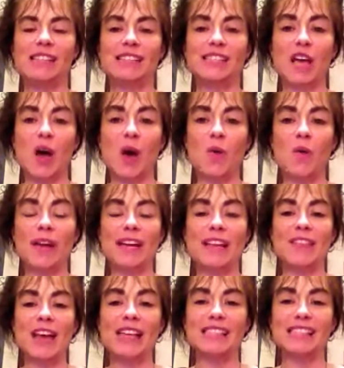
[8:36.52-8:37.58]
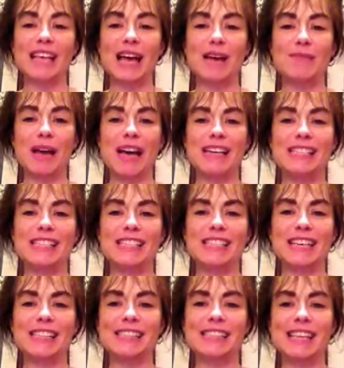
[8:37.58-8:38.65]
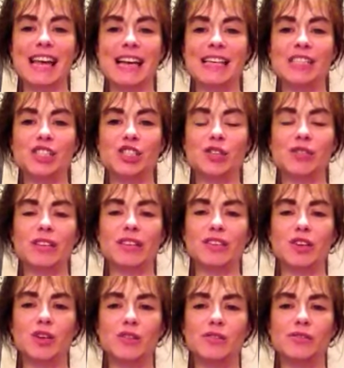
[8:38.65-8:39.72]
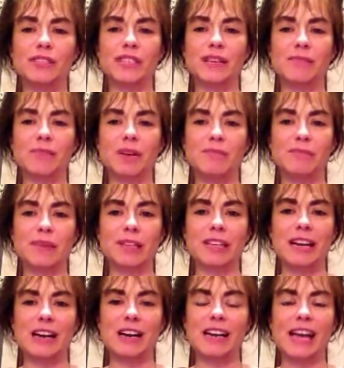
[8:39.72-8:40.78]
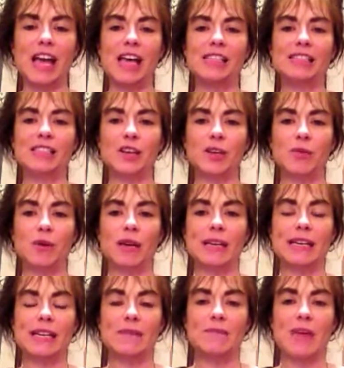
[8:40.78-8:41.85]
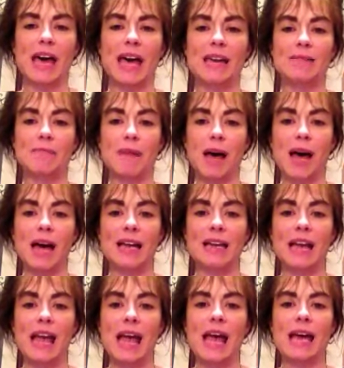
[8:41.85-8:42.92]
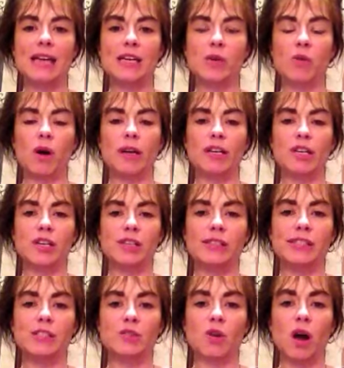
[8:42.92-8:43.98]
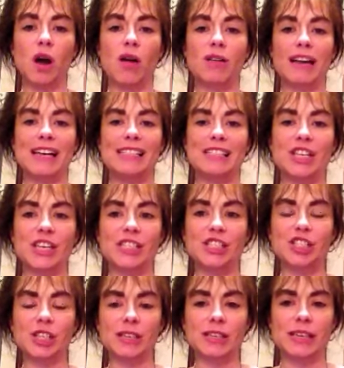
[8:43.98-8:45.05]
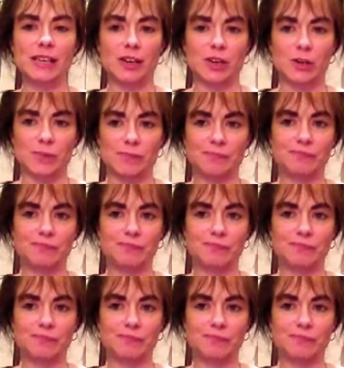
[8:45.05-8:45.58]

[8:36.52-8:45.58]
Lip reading: So in that same 8 to 10 seconds, you can lose them completely. So you want to keep that in mind, and you want a good, strong attention getter.